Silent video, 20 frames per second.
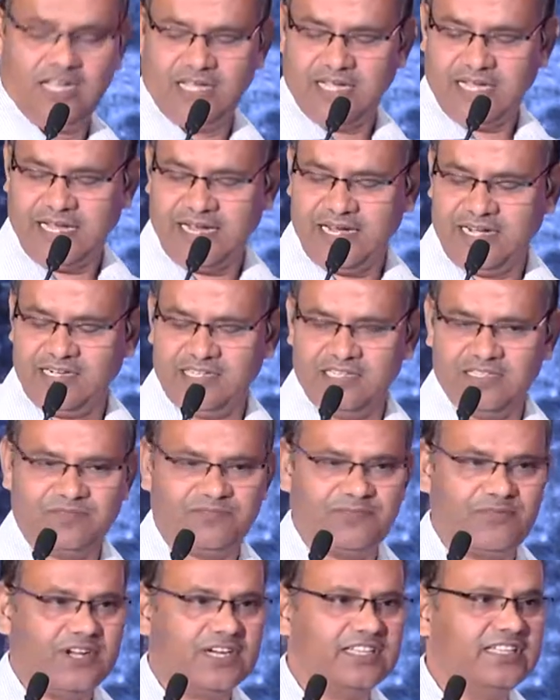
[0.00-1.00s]
And
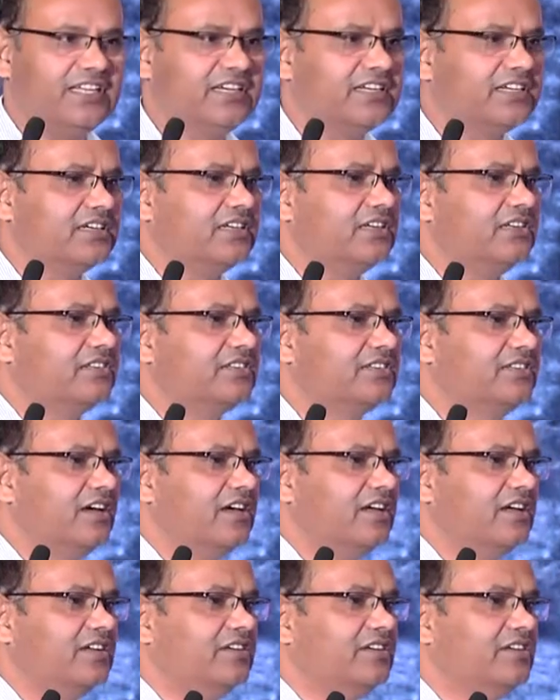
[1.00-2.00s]
further,
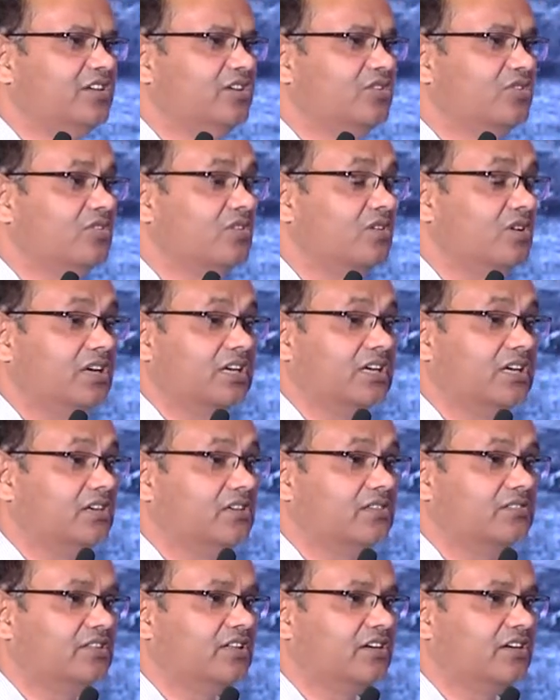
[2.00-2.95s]
the new uh,